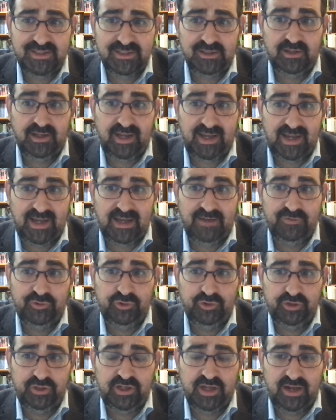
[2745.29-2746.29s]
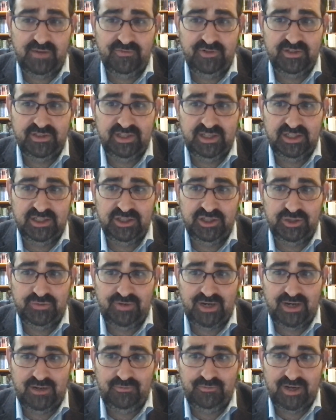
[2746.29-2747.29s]
still have good
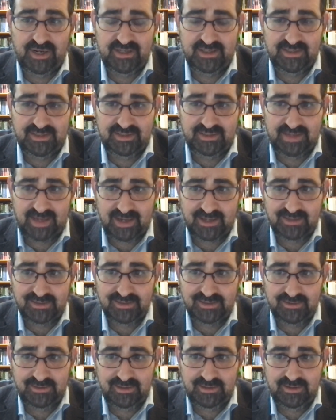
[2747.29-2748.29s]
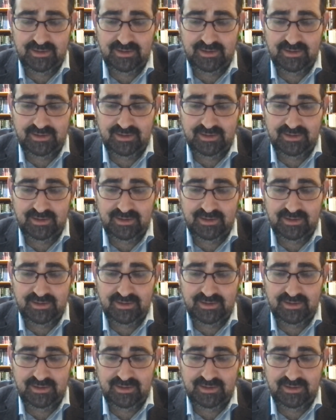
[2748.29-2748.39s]
conversations around race and sex.